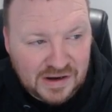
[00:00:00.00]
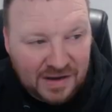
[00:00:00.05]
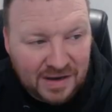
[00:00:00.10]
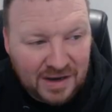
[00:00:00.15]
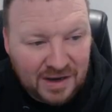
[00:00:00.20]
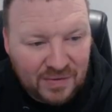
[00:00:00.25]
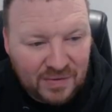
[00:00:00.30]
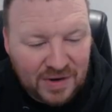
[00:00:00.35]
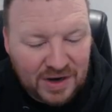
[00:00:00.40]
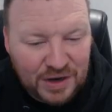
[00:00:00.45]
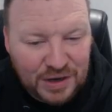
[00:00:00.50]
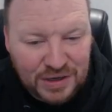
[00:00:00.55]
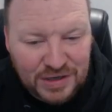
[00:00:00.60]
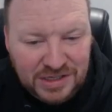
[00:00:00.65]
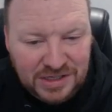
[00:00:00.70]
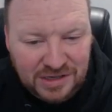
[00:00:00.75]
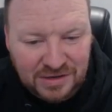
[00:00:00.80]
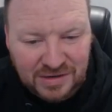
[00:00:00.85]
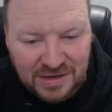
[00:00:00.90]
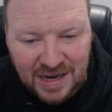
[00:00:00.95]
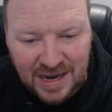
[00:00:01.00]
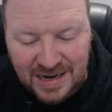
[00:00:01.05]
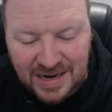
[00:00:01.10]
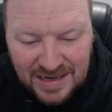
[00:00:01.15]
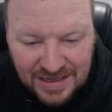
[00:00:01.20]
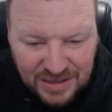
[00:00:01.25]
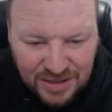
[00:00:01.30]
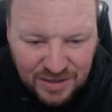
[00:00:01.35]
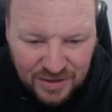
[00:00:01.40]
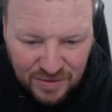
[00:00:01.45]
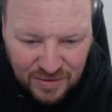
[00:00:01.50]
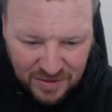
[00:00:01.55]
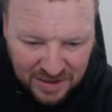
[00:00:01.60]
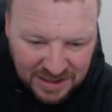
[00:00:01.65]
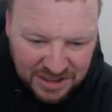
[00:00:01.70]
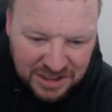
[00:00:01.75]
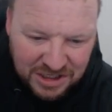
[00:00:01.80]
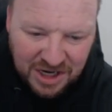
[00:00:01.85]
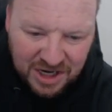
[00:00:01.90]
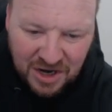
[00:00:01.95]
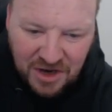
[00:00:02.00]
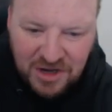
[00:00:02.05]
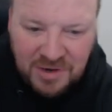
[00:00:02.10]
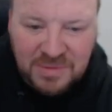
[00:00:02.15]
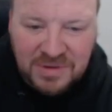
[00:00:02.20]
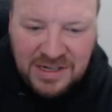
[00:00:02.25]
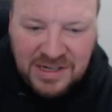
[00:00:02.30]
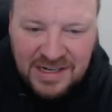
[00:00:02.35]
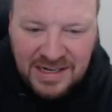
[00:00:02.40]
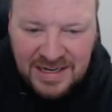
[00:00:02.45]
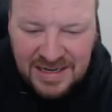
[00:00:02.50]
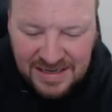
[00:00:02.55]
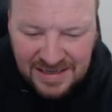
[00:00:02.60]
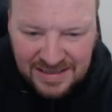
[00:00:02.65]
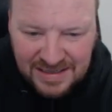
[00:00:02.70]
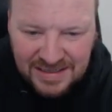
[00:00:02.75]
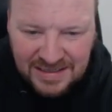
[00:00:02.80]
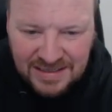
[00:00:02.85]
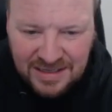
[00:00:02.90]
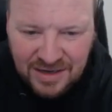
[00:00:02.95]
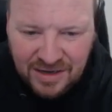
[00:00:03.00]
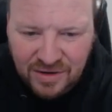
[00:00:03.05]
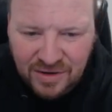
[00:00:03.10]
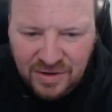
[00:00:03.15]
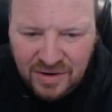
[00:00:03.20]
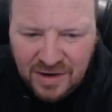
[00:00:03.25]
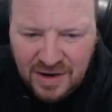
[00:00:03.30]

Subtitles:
There we are. So that is who this gentleman is. So,